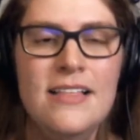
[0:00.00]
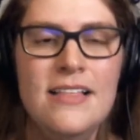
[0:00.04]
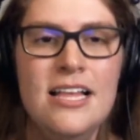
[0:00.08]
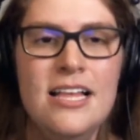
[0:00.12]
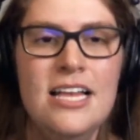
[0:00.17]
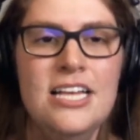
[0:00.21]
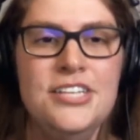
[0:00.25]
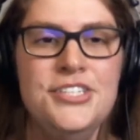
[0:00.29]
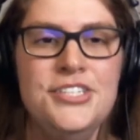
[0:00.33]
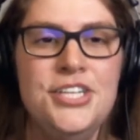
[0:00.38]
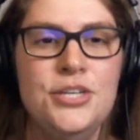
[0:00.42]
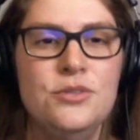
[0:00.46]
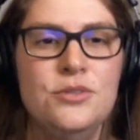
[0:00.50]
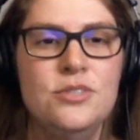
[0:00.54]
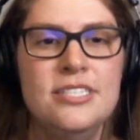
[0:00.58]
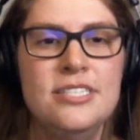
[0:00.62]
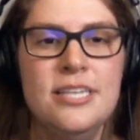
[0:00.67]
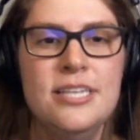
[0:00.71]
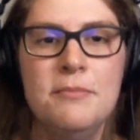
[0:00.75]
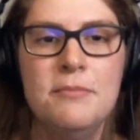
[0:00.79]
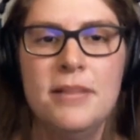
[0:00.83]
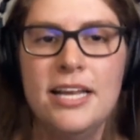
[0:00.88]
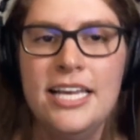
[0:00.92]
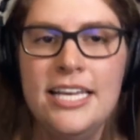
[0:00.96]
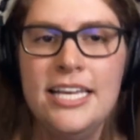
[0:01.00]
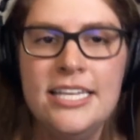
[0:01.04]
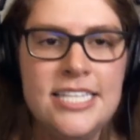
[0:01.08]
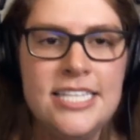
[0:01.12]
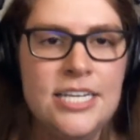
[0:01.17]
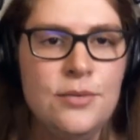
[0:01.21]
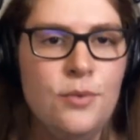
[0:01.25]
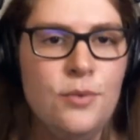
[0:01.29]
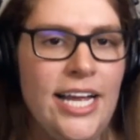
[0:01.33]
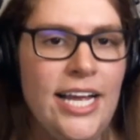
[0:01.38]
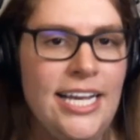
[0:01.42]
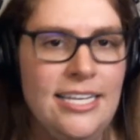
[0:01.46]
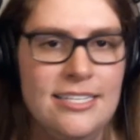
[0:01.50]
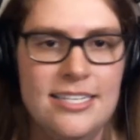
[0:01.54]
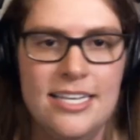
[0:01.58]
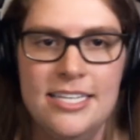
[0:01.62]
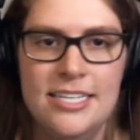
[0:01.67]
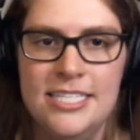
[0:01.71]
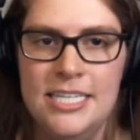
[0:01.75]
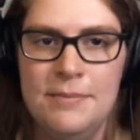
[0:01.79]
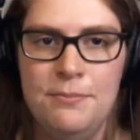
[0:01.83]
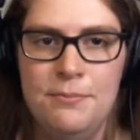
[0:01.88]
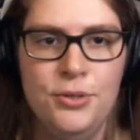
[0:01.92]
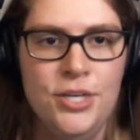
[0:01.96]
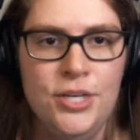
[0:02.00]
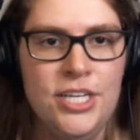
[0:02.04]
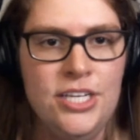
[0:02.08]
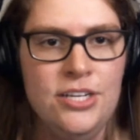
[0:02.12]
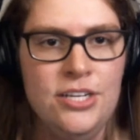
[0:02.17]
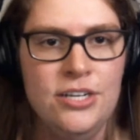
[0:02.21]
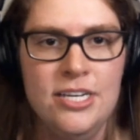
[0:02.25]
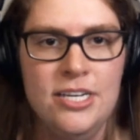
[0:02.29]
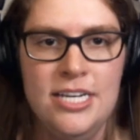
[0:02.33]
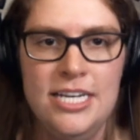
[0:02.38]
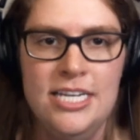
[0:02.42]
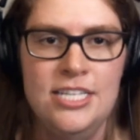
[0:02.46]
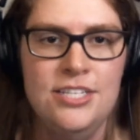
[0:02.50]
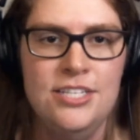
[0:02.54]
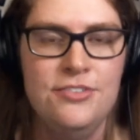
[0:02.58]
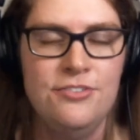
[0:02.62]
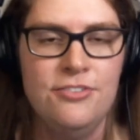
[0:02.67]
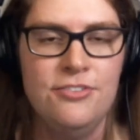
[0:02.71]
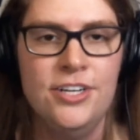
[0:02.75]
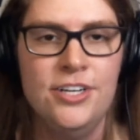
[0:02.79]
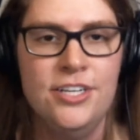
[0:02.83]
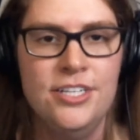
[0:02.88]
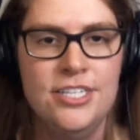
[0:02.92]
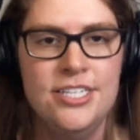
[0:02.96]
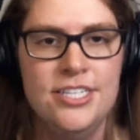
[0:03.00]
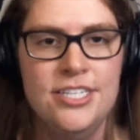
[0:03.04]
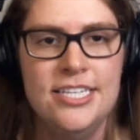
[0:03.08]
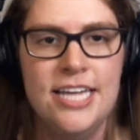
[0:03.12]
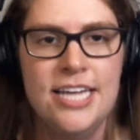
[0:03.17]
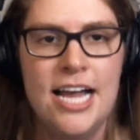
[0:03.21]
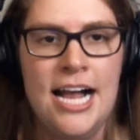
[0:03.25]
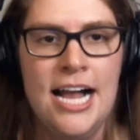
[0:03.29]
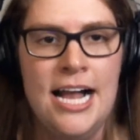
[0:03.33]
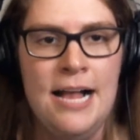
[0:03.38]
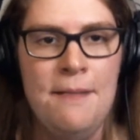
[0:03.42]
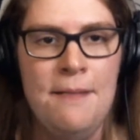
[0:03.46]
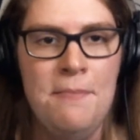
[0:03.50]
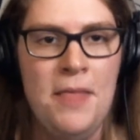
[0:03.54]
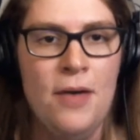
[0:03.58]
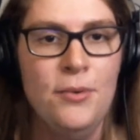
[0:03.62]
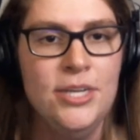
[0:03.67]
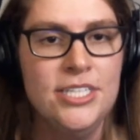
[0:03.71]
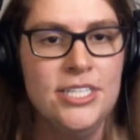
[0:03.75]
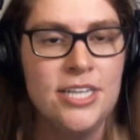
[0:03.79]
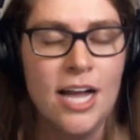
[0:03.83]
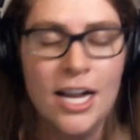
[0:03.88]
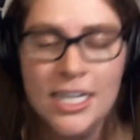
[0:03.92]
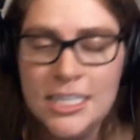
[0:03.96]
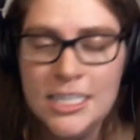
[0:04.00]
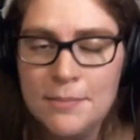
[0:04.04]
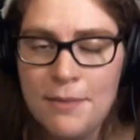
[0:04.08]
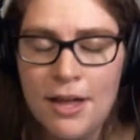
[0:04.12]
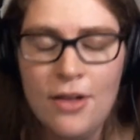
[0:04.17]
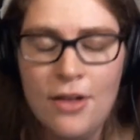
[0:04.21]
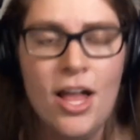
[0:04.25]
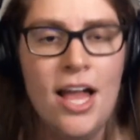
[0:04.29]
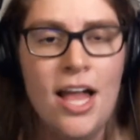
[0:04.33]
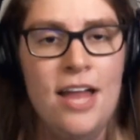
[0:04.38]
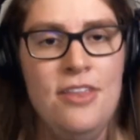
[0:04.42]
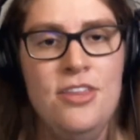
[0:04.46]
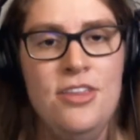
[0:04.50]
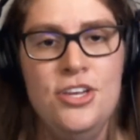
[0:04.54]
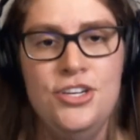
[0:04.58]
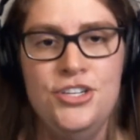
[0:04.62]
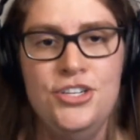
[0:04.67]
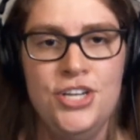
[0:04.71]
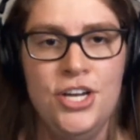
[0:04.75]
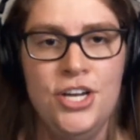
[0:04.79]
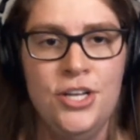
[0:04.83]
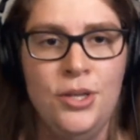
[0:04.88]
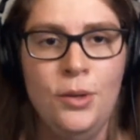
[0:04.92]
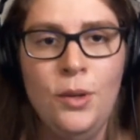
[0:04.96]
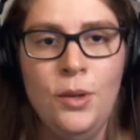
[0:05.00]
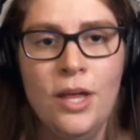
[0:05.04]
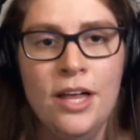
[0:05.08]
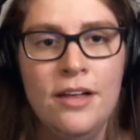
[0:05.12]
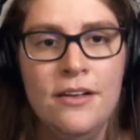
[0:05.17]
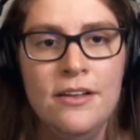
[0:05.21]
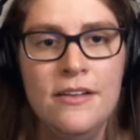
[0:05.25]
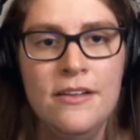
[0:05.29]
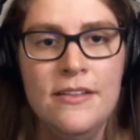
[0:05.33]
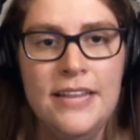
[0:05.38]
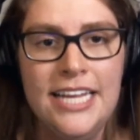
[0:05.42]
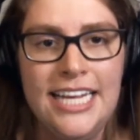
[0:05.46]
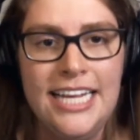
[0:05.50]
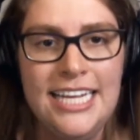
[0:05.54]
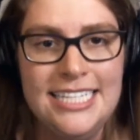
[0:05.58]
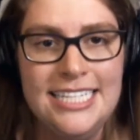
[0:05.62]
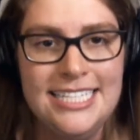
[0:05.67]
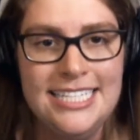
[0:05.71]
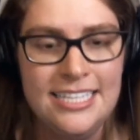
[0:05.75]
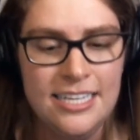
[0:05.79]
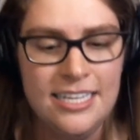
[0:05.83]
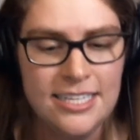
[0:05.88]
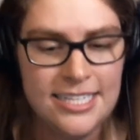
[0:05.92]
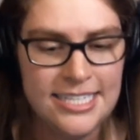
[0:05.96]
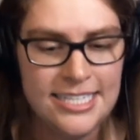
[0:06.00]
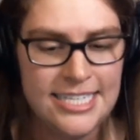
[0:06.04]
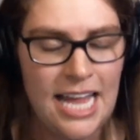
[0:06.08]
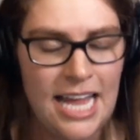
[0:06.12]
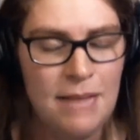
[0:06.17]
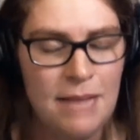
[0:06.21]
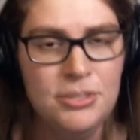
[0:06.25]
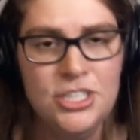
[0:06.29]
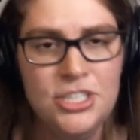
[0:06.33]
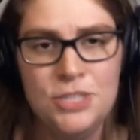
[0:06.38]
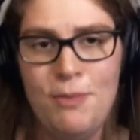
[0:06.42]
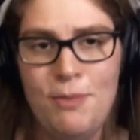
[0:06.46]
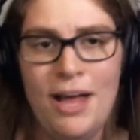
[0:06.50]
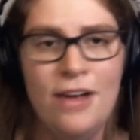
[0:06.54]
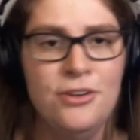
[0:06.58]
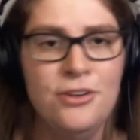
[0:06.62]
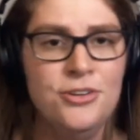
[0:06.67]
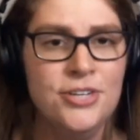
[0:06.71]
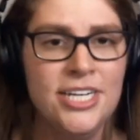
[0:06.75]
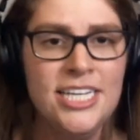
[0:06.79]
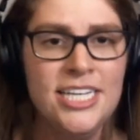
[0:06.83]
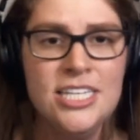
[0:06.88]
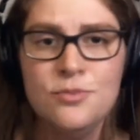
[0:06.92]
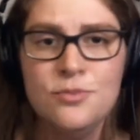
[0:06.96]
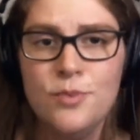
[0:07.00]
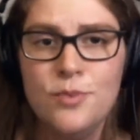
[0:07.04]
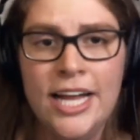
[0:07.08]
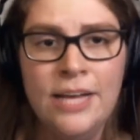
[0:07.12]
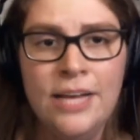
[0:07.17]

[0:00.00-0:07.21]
So some easy ways to put your needs first that we talked about on the show is to establish boundaries, right,